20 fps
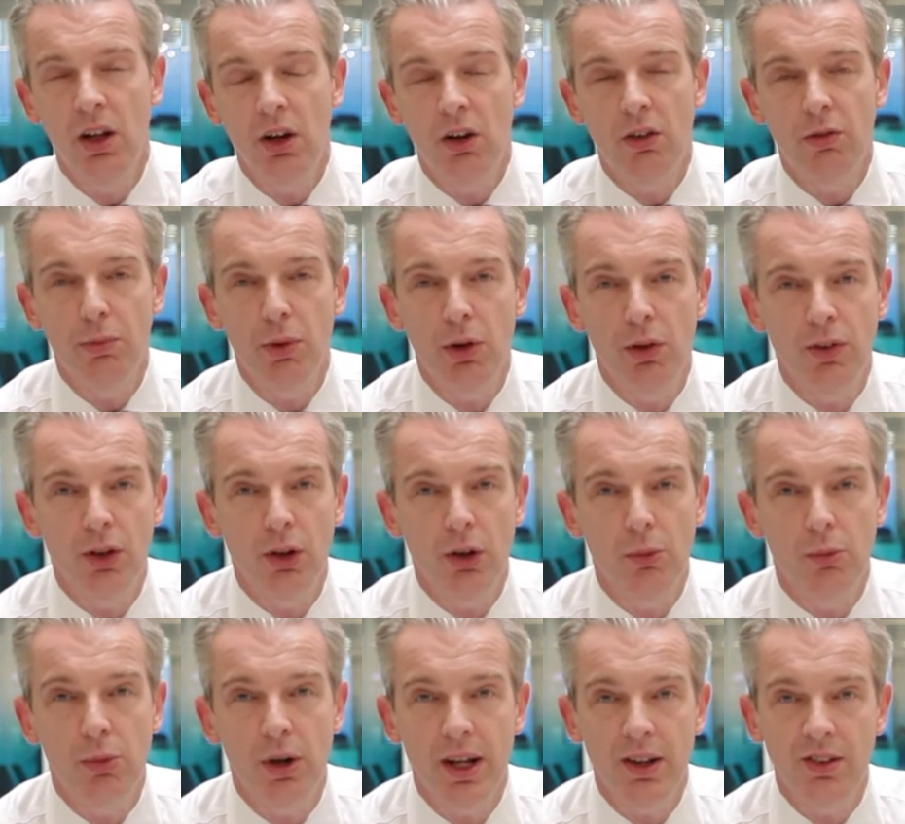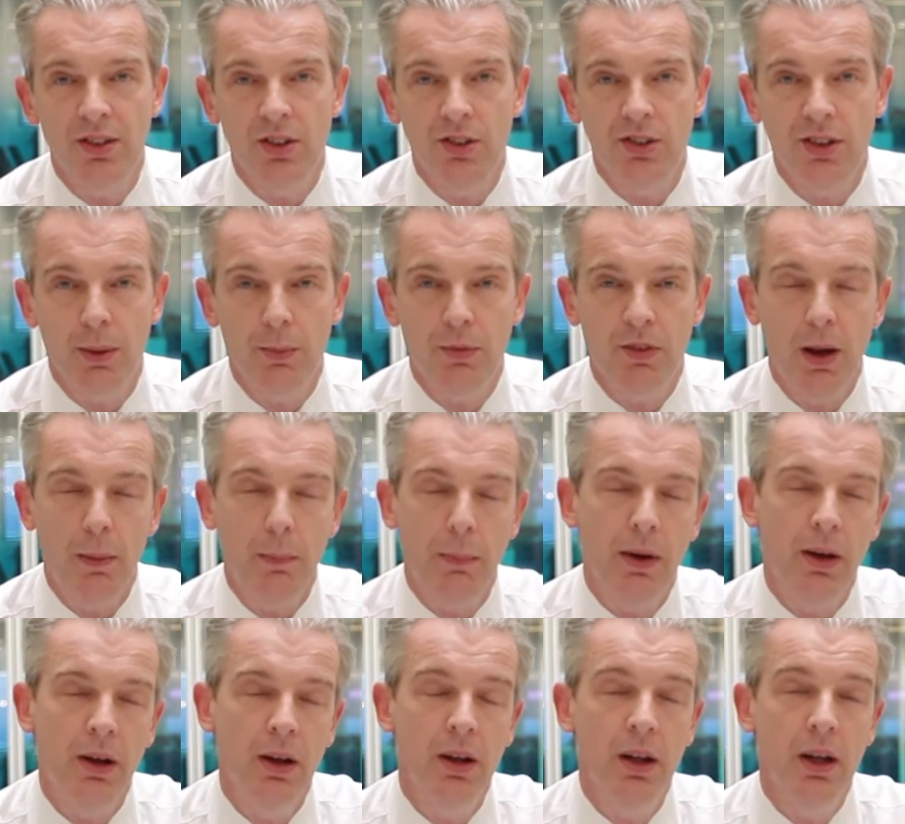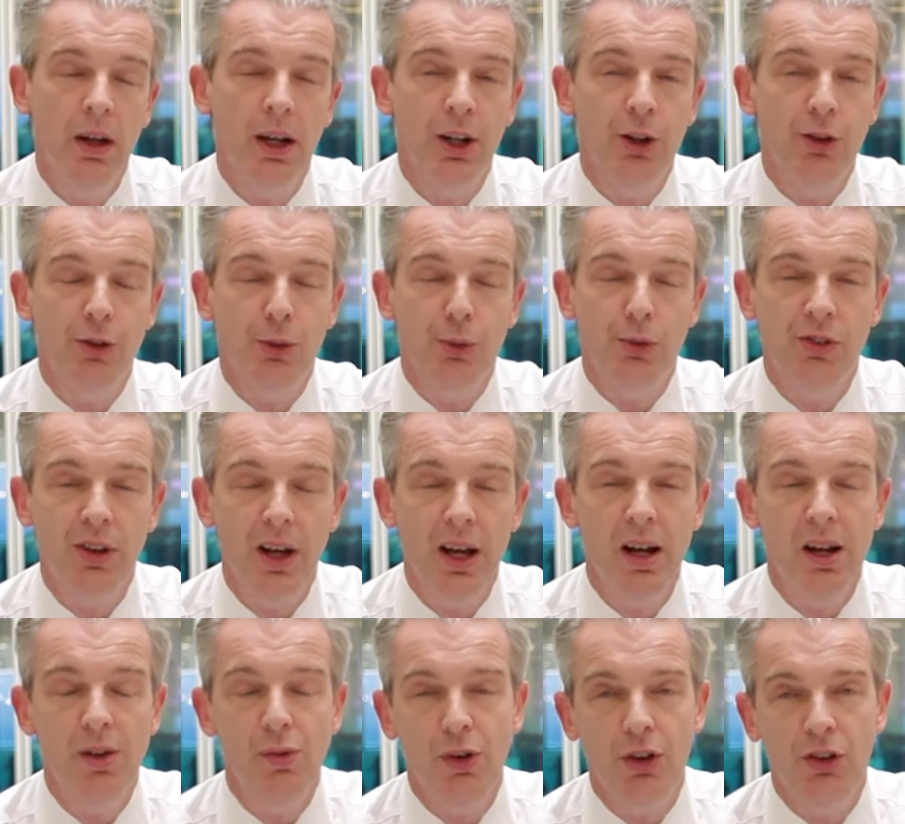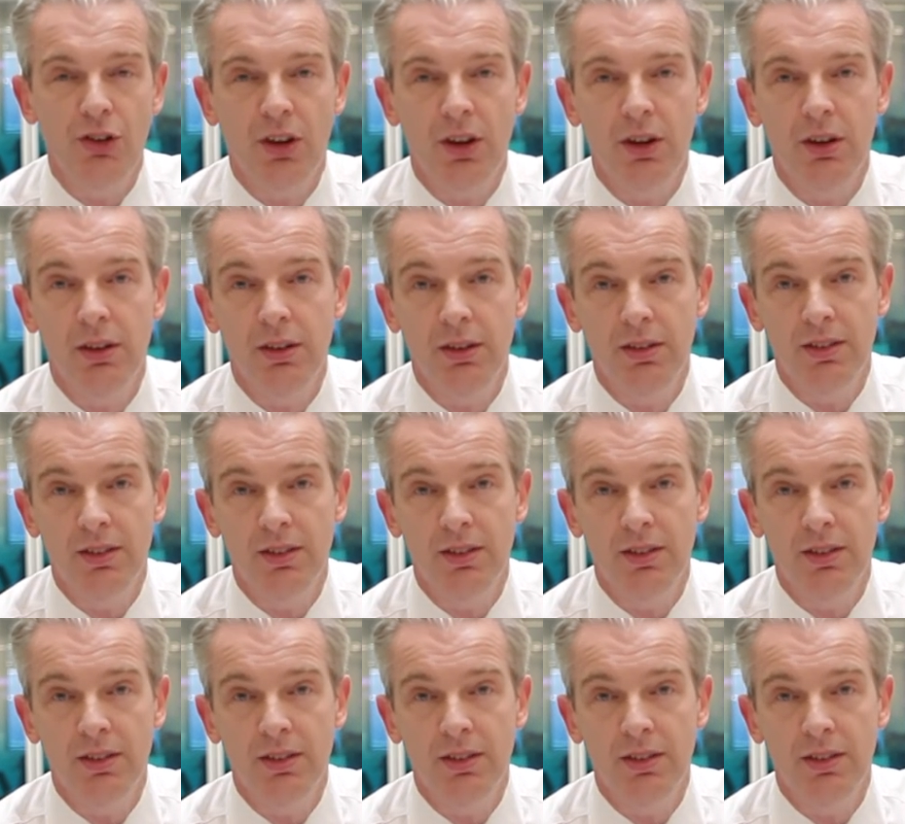of moving on rates in September until Stanley Fischer,